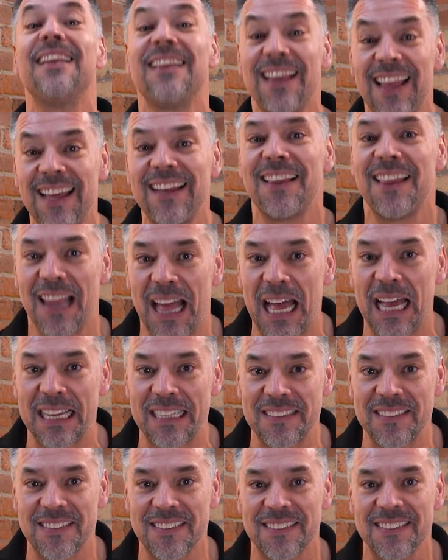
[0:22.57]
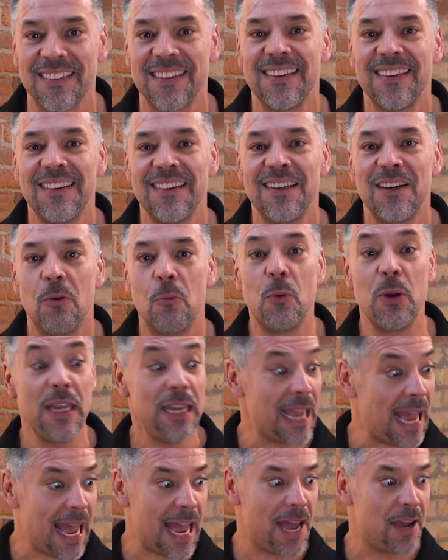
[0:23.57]
lead lines. We
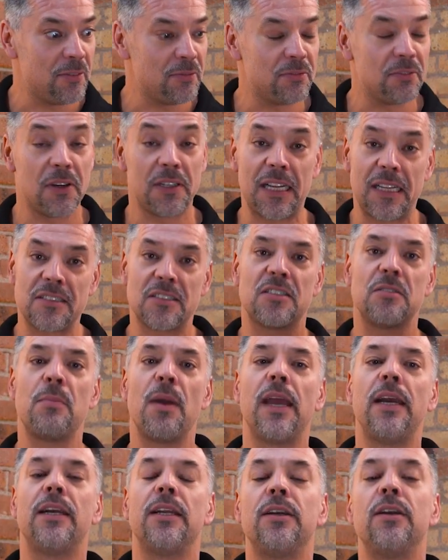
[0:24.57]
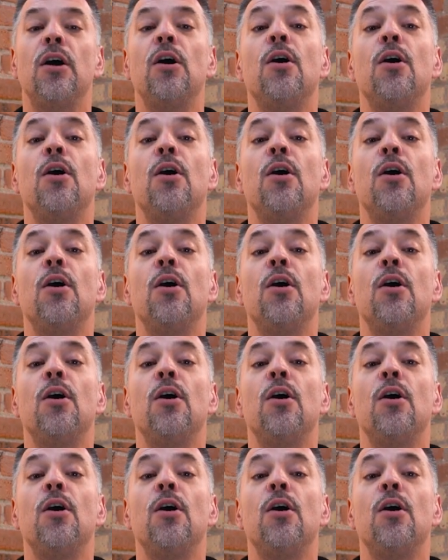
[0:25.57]
have an estimated